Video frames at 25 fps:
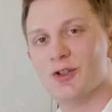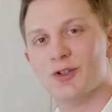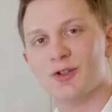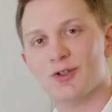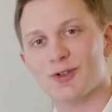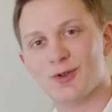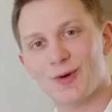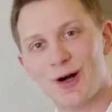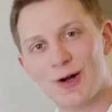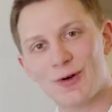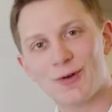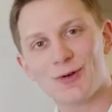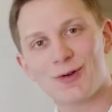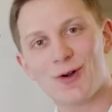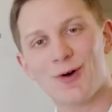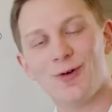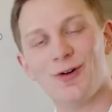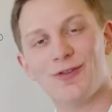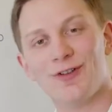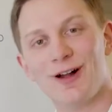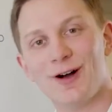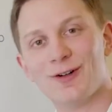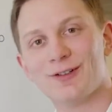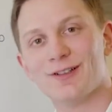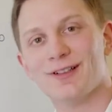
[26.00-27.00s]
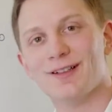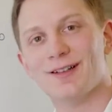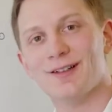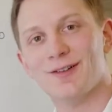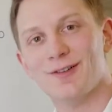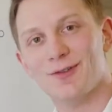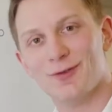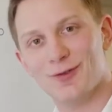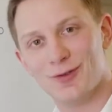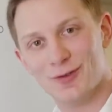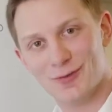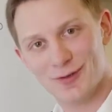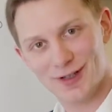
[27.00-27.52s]
So how do you go around
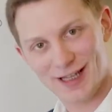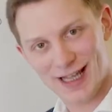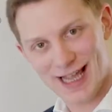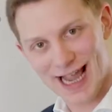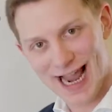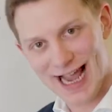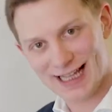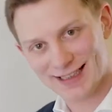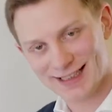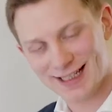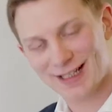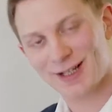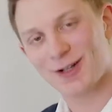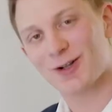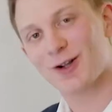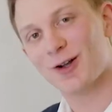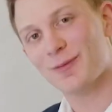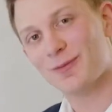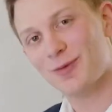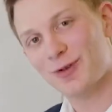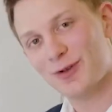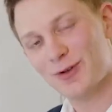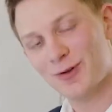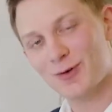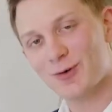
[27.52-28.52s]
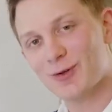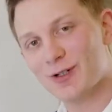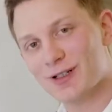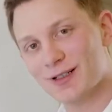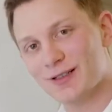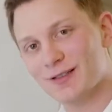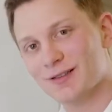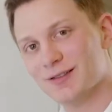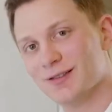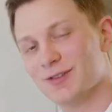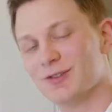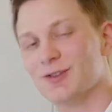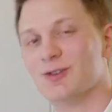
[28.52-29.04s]
asking a
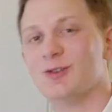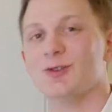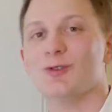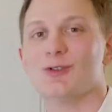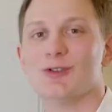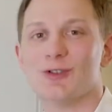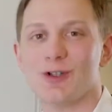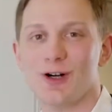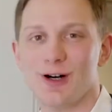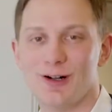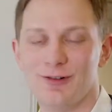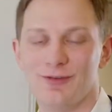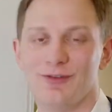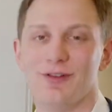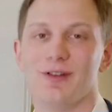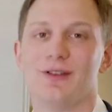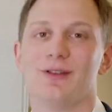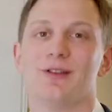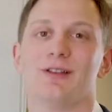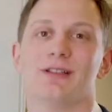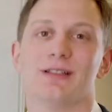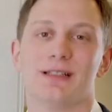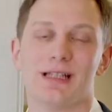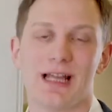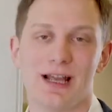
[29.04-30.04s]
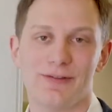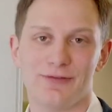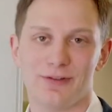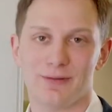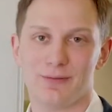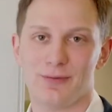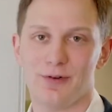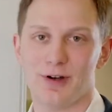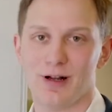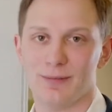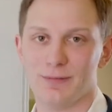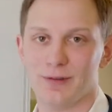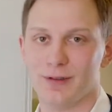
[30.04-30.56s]
computer to solve the staffing
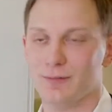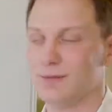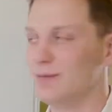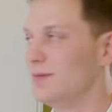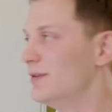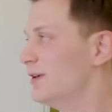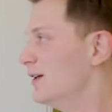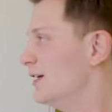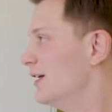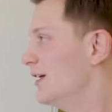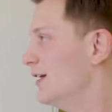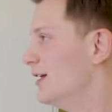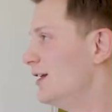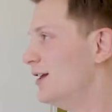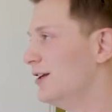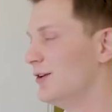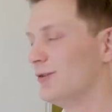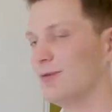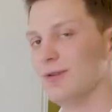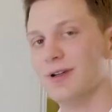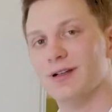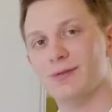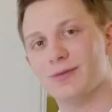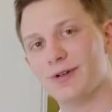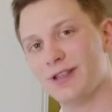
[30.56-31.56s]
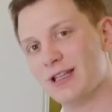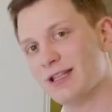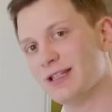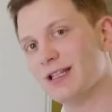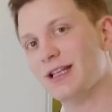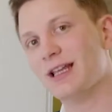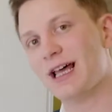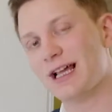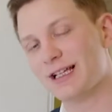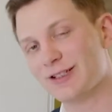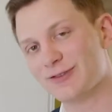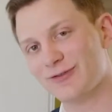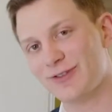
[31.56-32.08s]
problem? Well, within
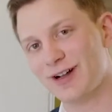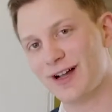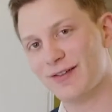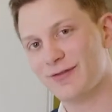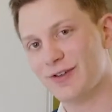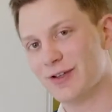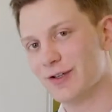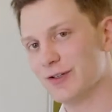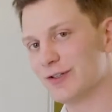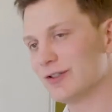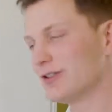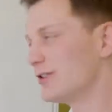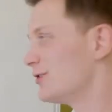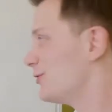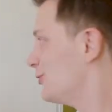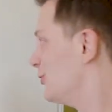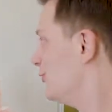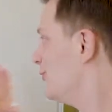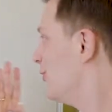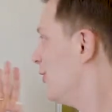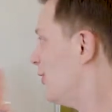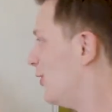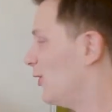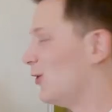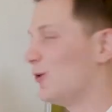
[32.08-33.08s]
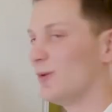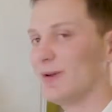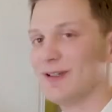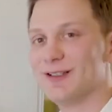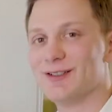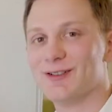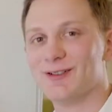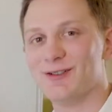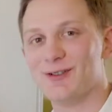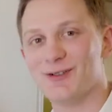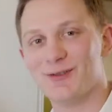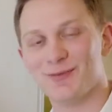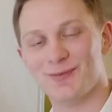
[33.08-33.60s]
the last 5 years, you've
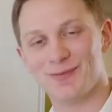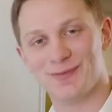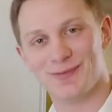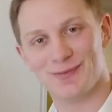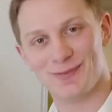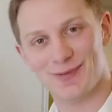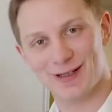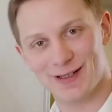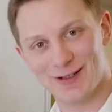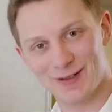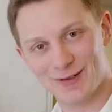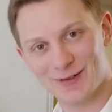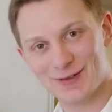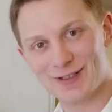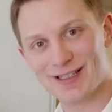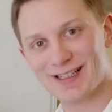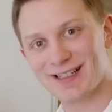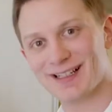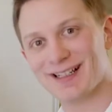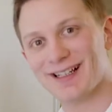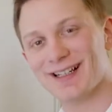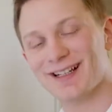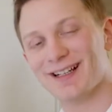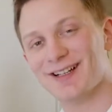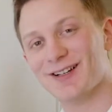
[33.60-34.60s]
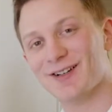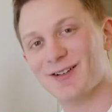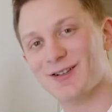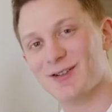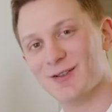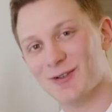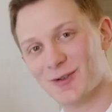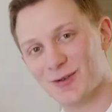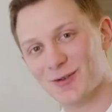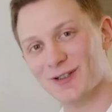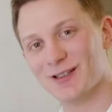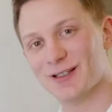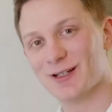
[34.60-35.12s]
always been using
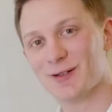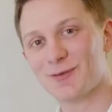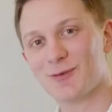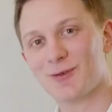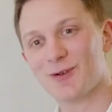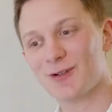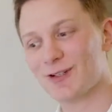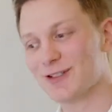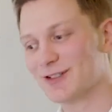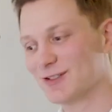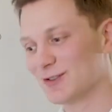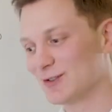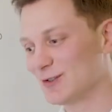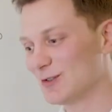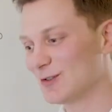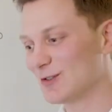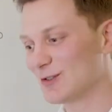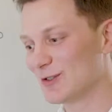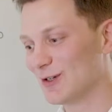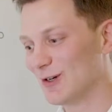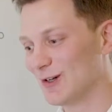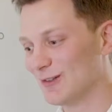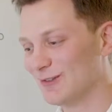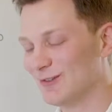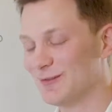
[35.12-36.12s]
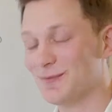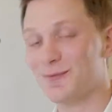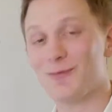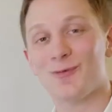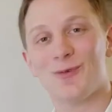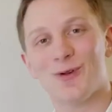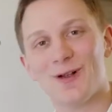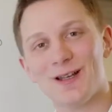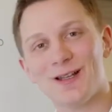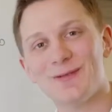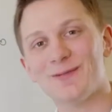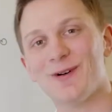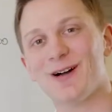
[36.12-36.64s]
neural networks to solve
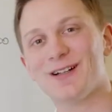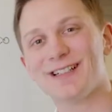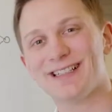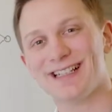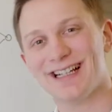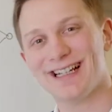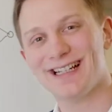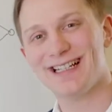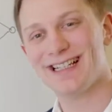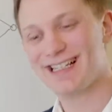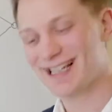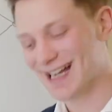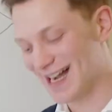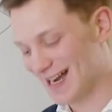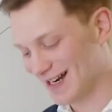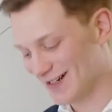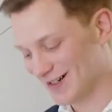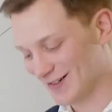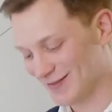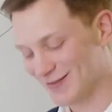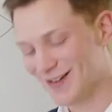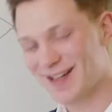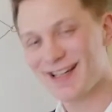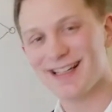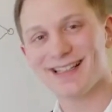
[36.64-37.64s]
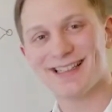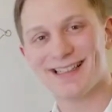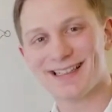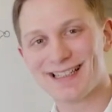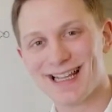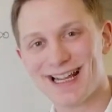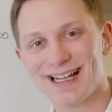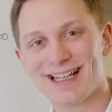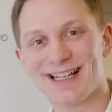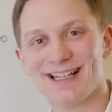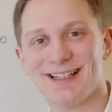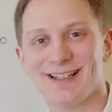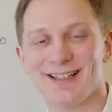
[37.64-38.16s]
pretty much any kind of
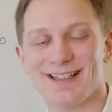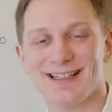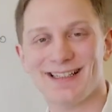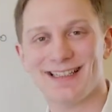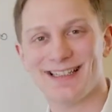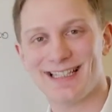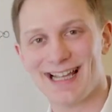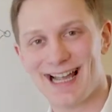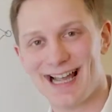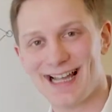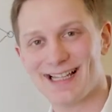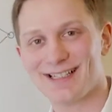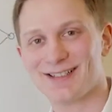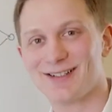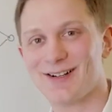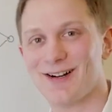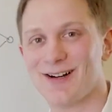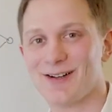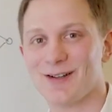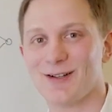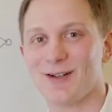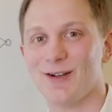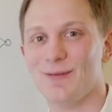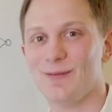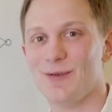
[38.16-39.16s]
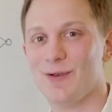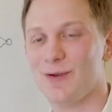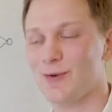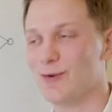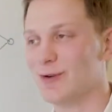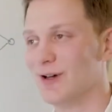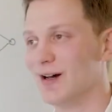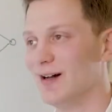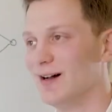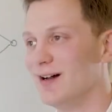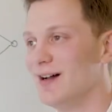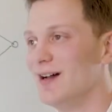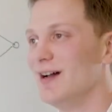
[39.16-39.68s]
data task on a
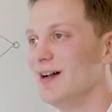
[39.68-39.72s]
computer.